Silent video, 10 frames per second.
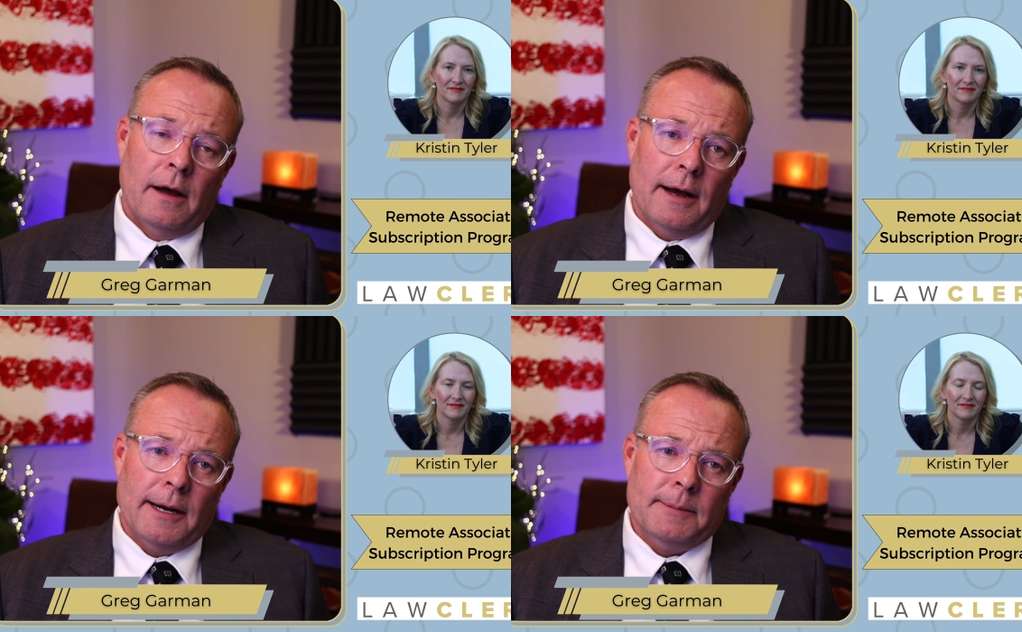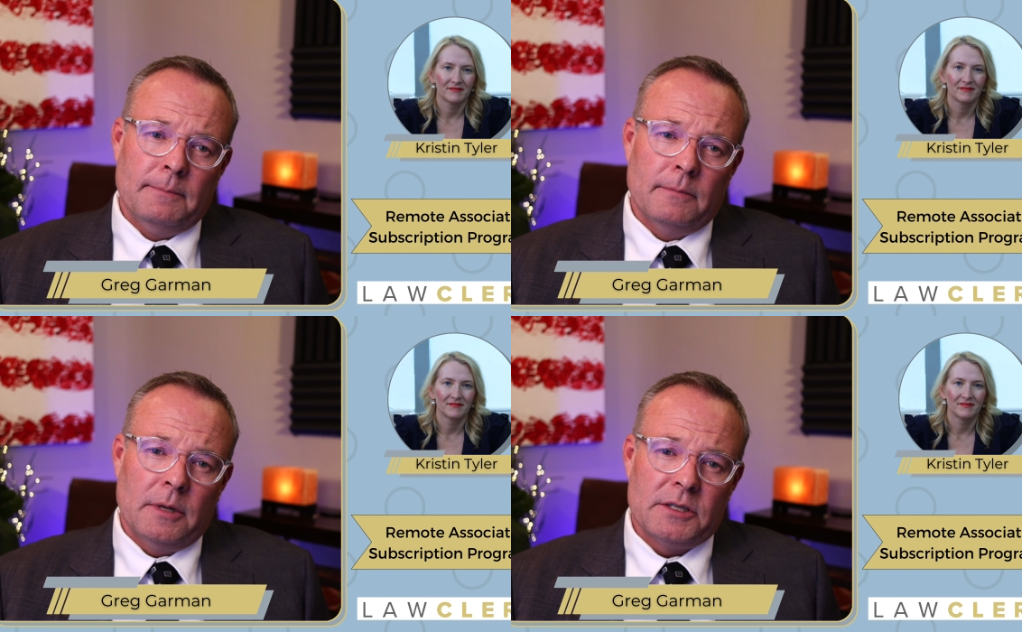
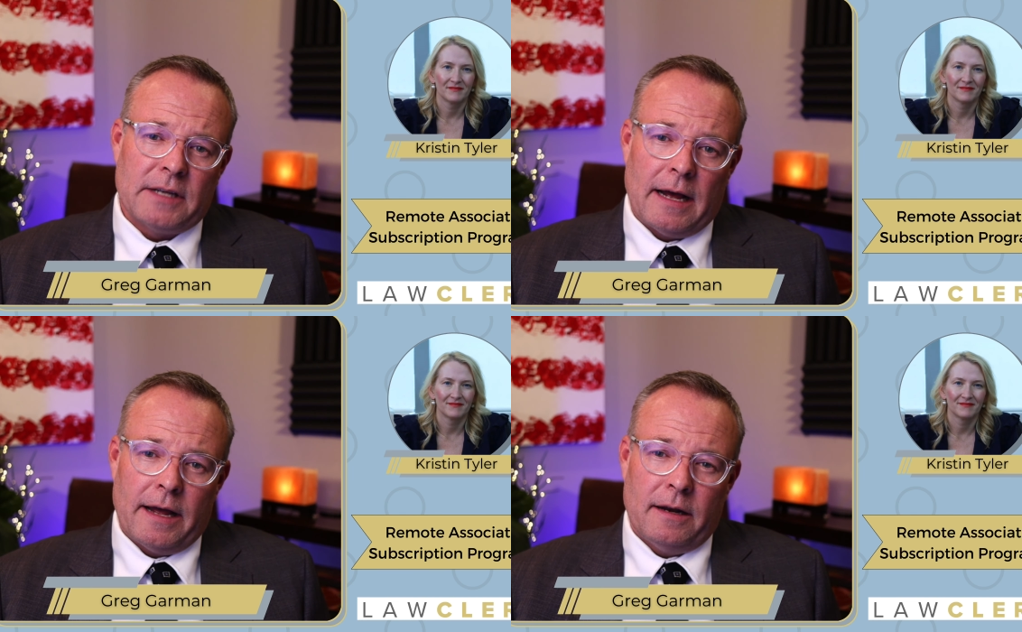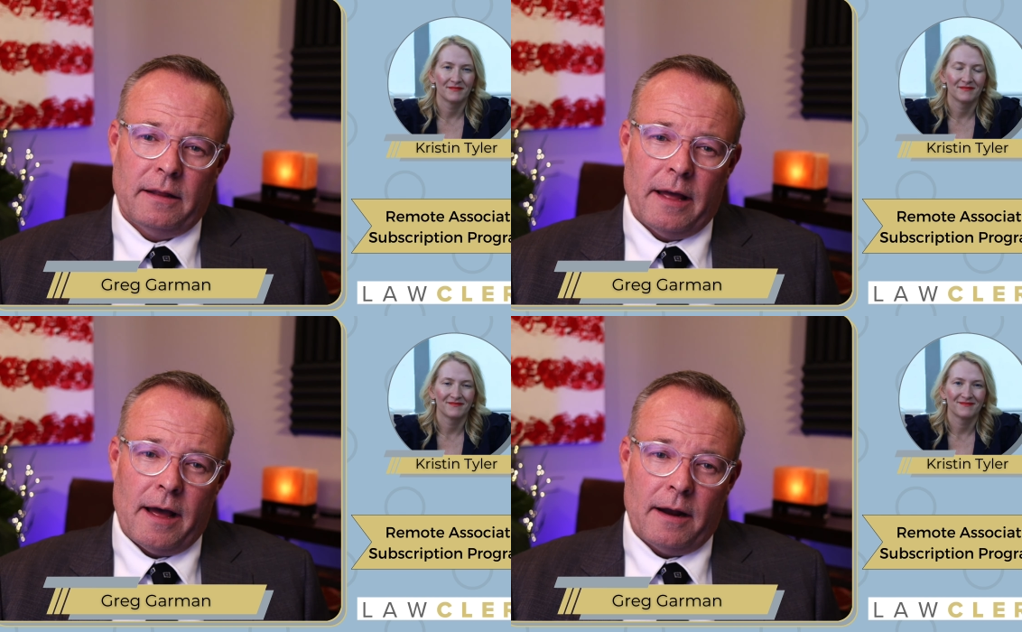Speaker 1: um, decide
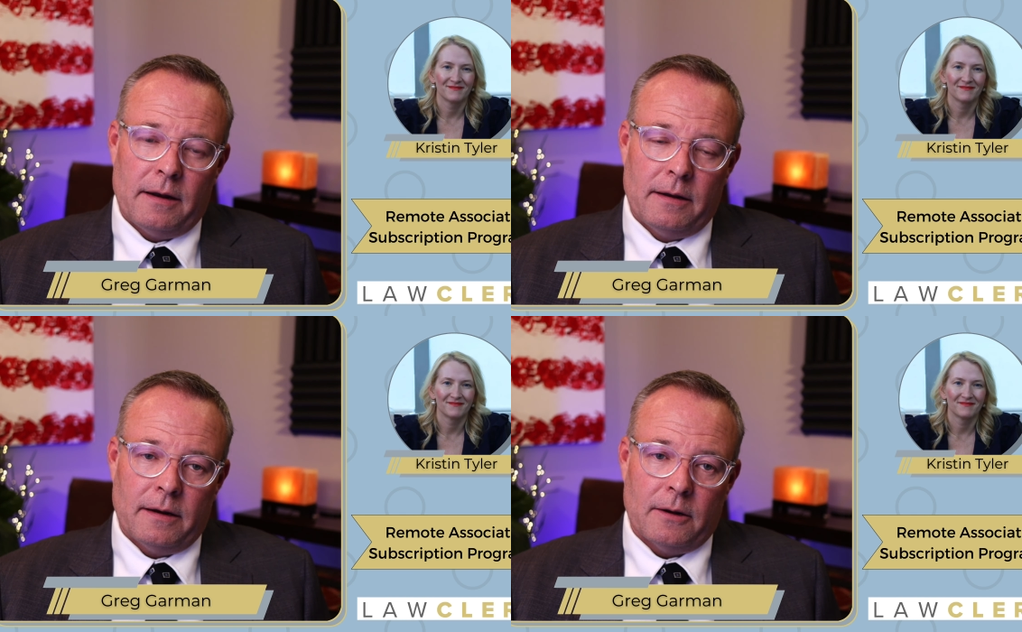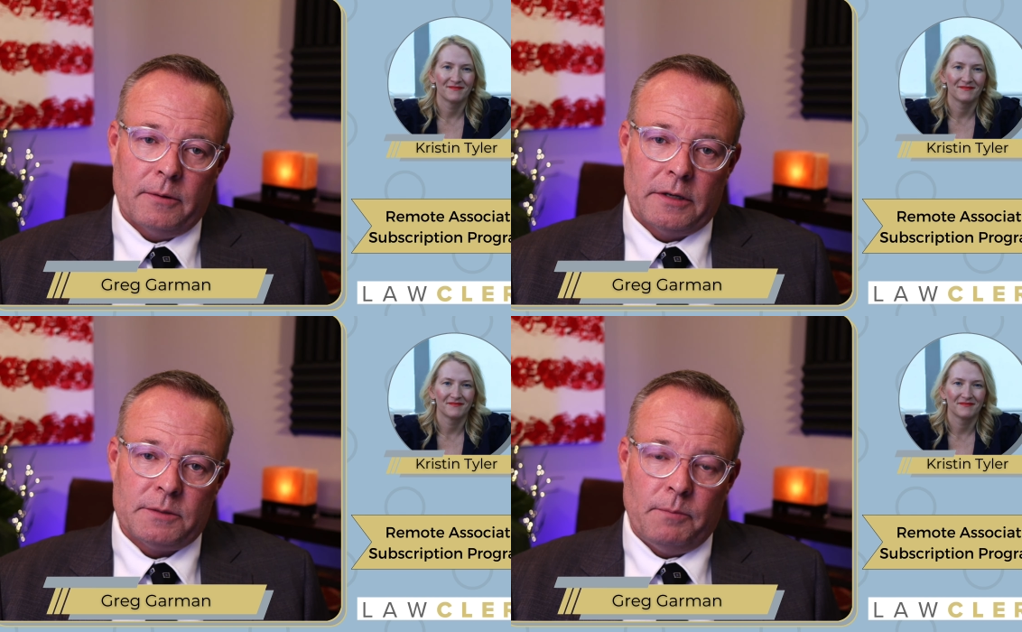that, you
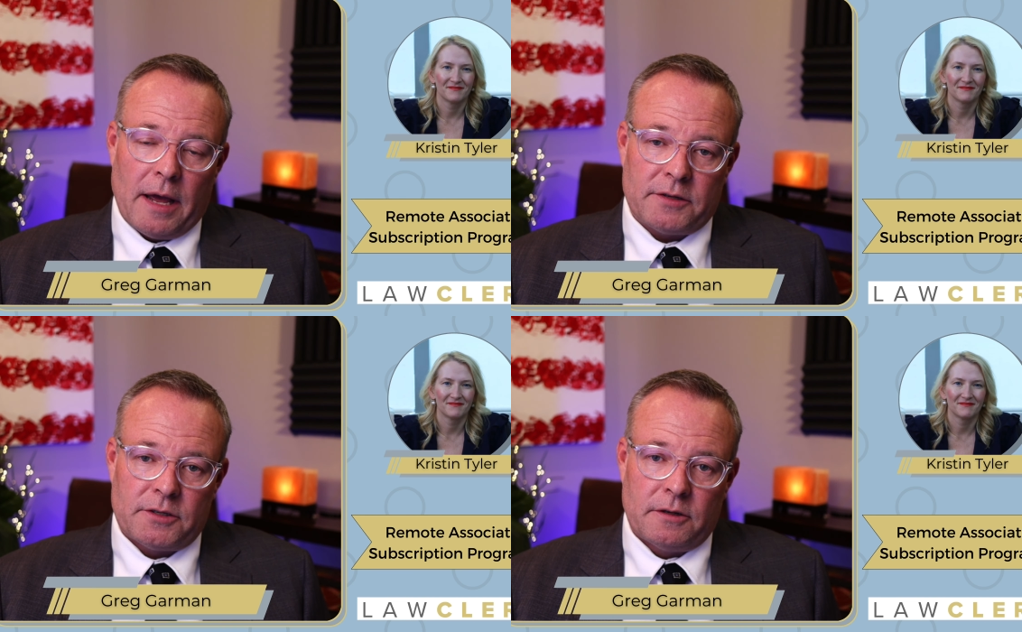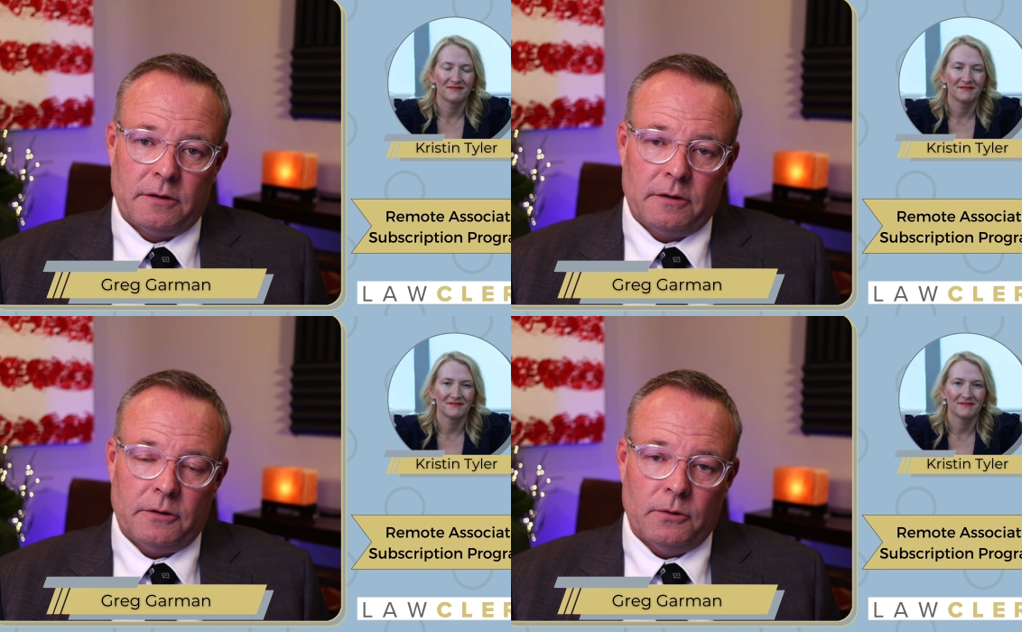know, it's
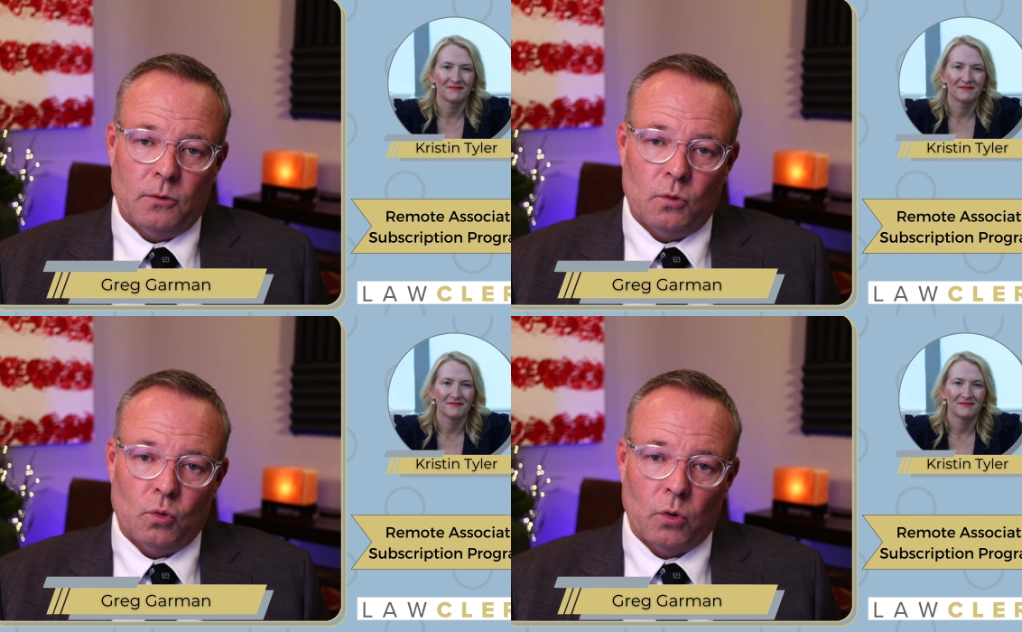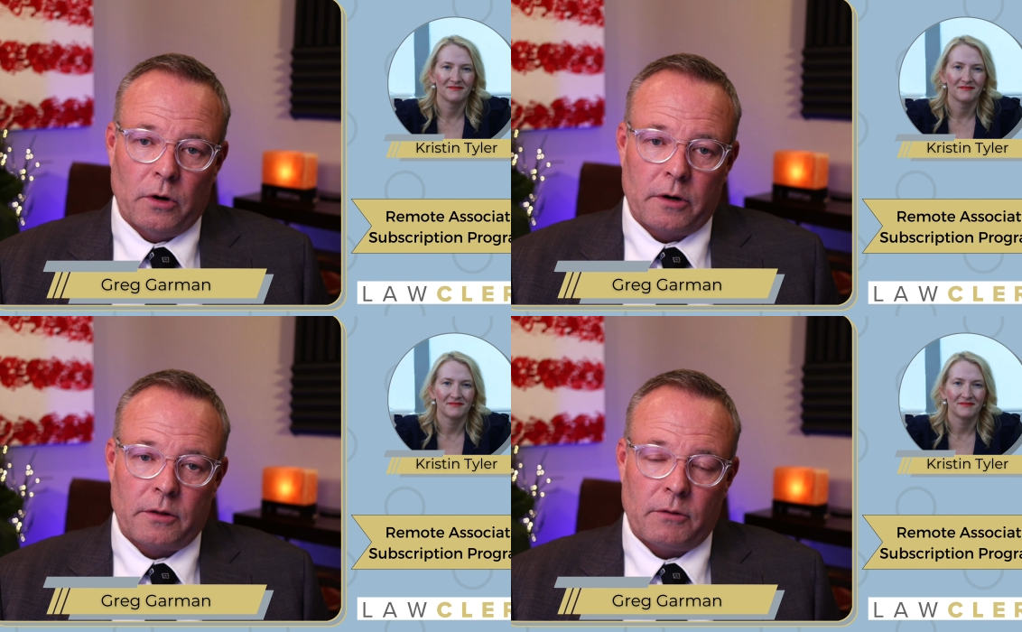best to
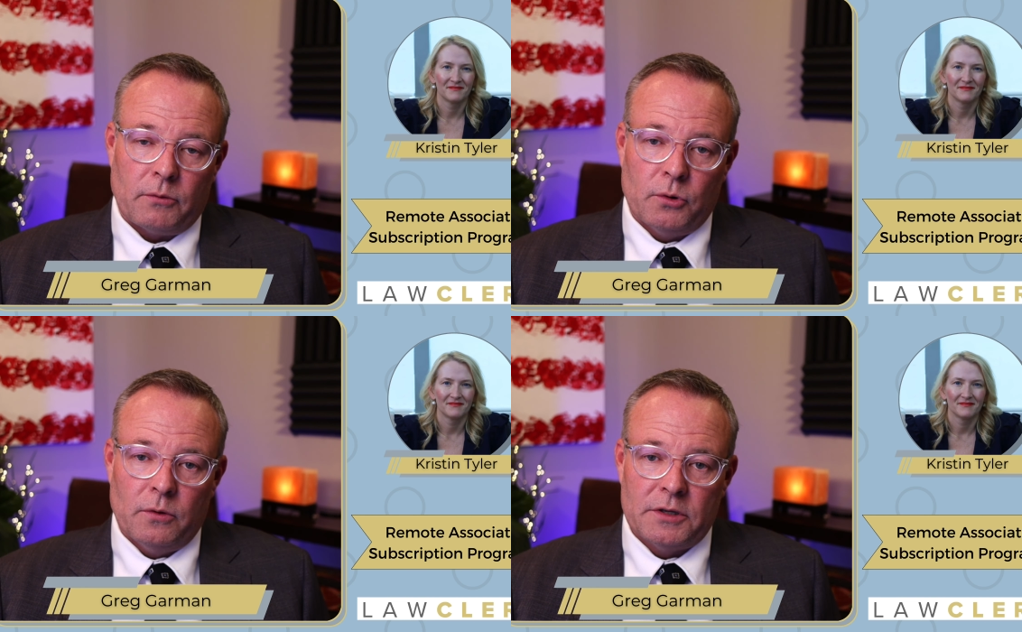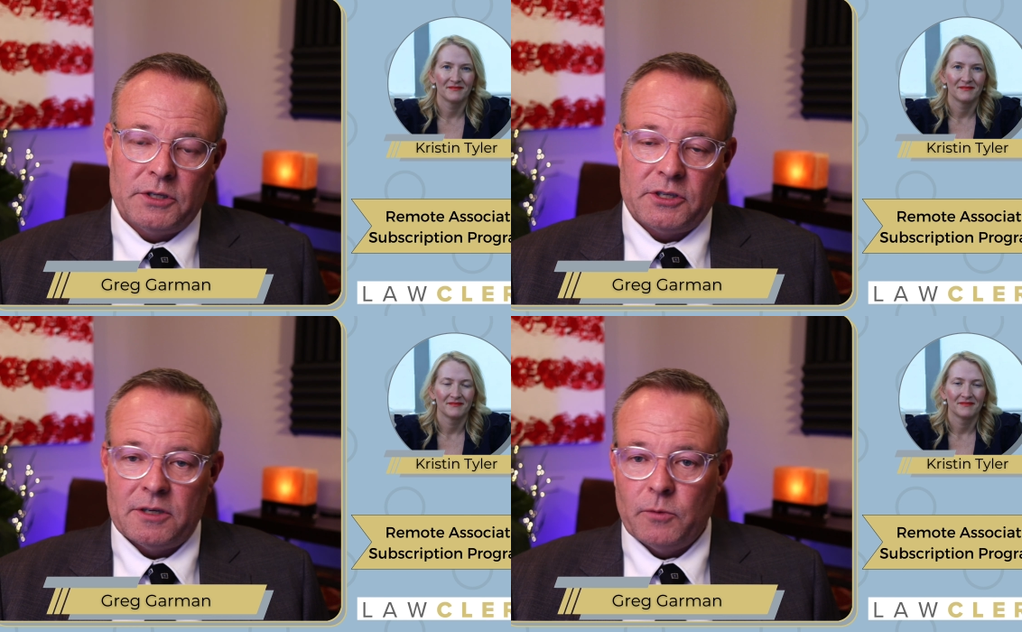work through the
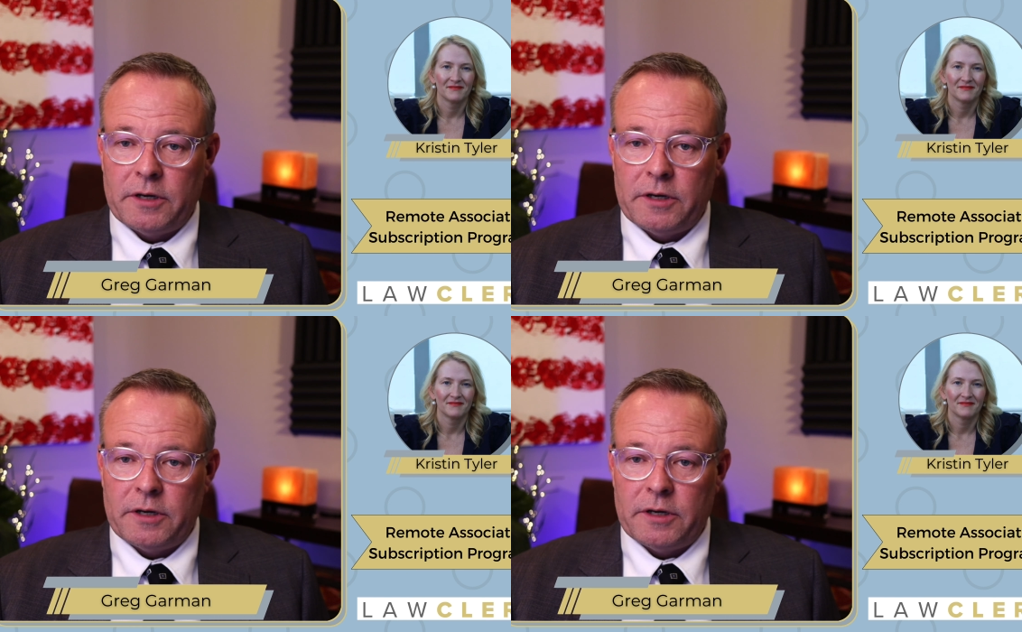system.